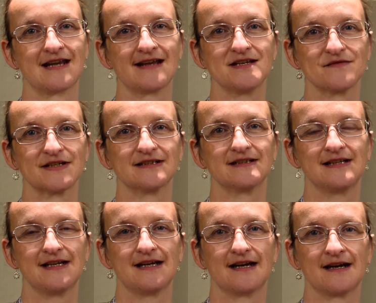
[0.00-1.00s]
the end of it,
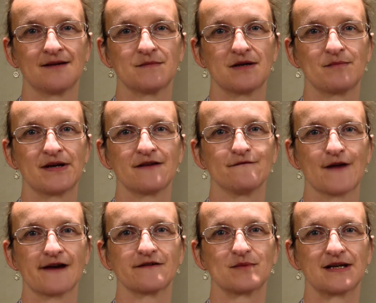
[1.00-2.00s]
but
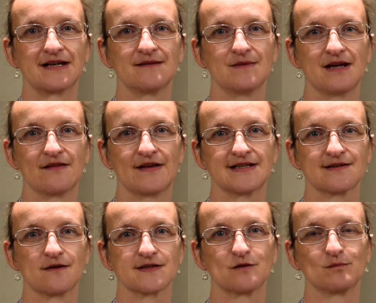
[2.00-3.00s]
invariably they
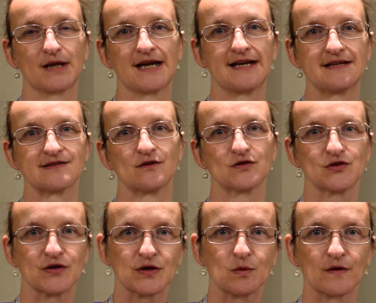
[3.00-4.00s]
start to complain it's not
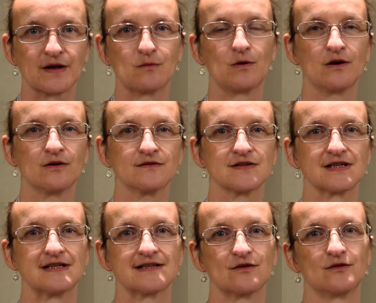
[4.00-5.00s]
doing what they want,
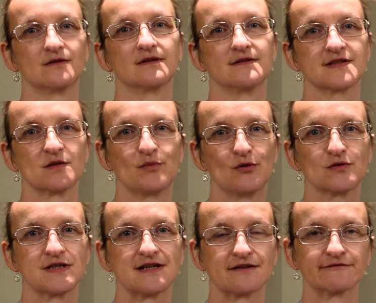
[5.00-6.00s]
it's not
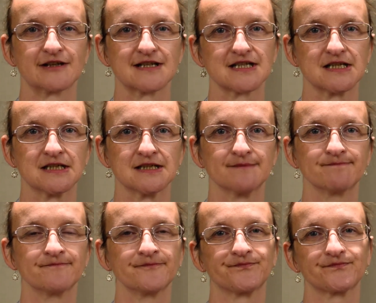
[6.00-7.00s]
supported at the right time,
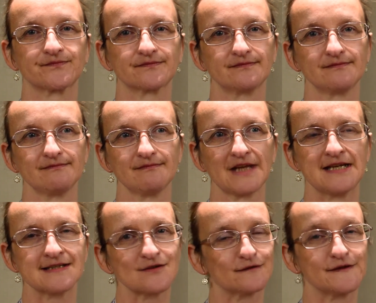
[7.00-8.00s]

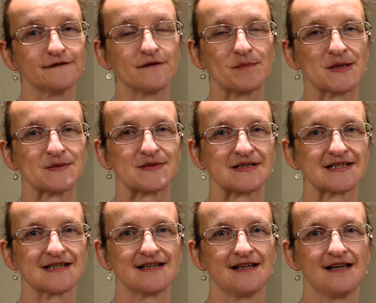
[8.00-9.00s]
it's not fit for
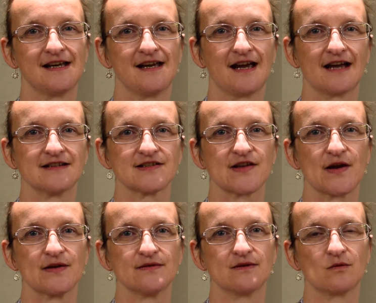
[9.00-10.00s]
purpose. And
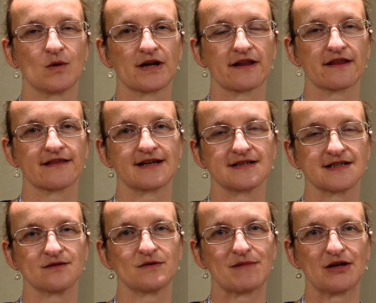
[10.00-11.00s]
so one of the things
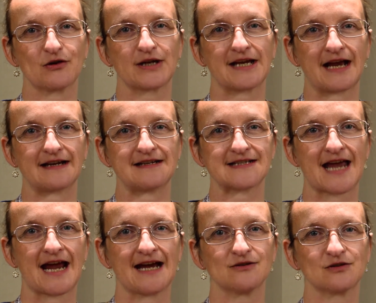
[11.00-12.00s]
that we've been looking at is
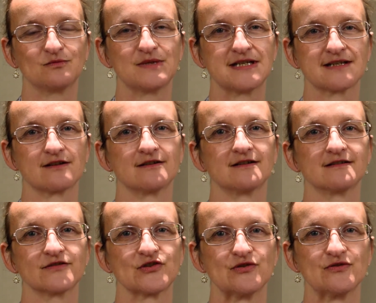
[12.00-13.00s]
how can we
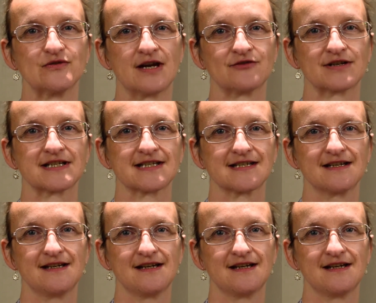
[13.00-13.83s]
start to address